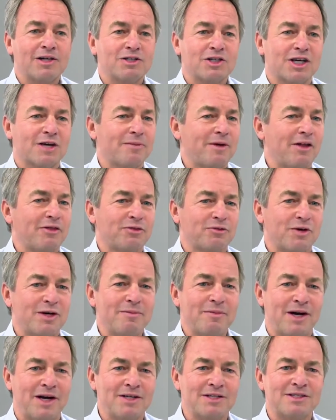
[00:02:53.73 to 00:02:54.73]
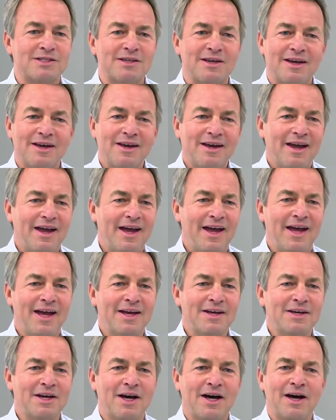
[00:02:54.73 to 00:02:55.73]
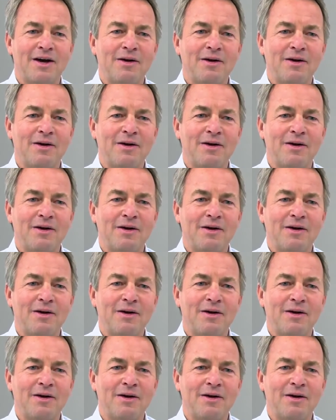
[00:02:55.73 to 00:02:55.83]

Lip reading: It took about 3 months, and